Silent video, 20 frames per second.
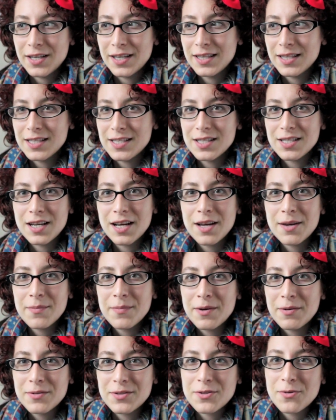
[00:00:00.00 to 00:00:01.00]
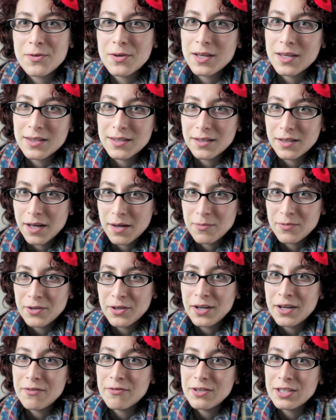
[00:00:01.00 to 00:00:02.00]
at this time I was going at the
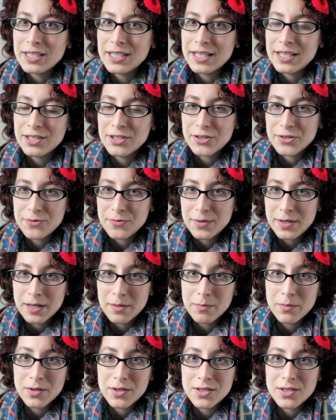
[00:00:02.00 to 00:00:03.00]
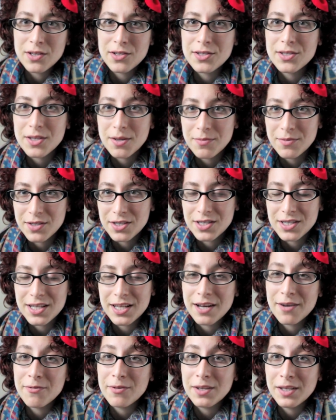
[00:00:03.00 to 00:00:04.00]
library every day and just reading books on subjects
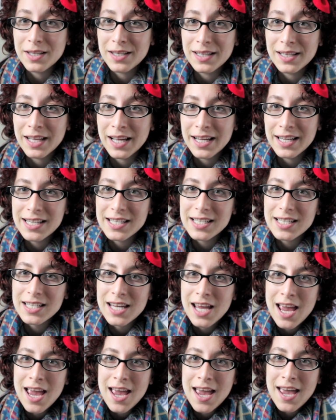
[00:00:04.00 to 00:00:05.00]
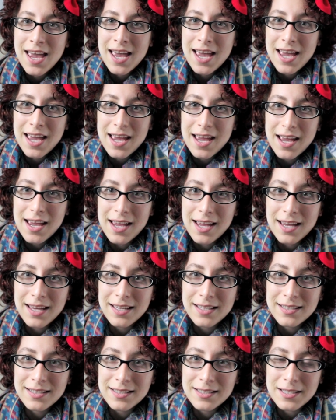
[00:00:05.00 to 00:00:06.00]
that I really liked,
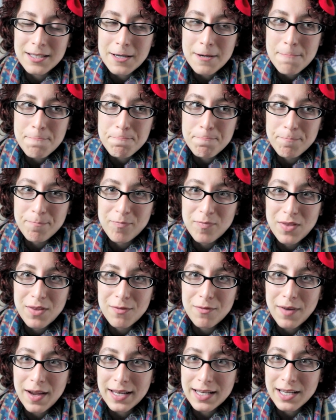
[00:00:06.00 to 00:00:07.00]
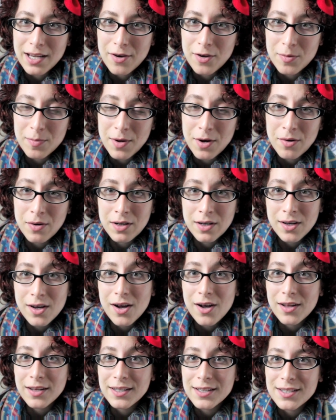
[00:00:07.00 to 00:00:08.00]
and finding out about
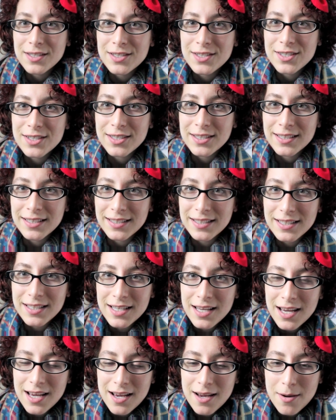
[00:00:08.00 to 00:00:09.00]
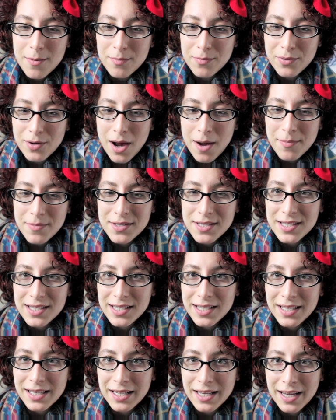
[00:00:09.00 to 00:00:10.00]
Uncollege and
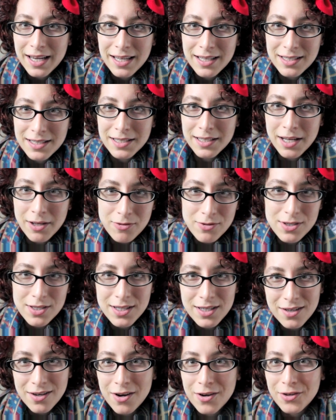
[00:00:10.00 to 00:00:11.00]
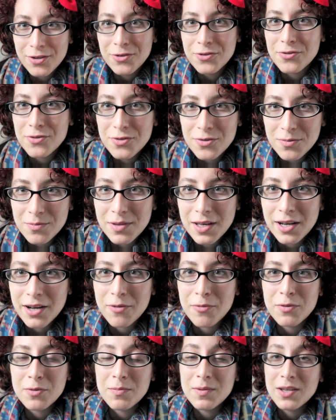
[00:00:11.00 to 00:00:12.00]
promising and announcing on YouTube that I
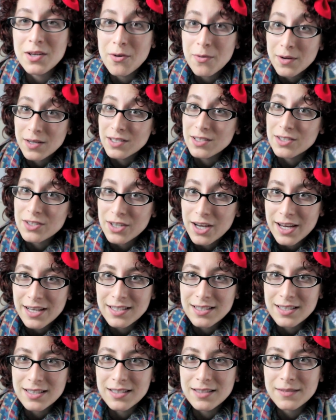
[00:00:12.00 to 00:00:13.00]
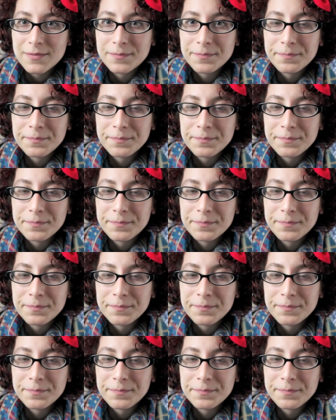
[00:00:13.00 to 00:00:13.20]
would be going to China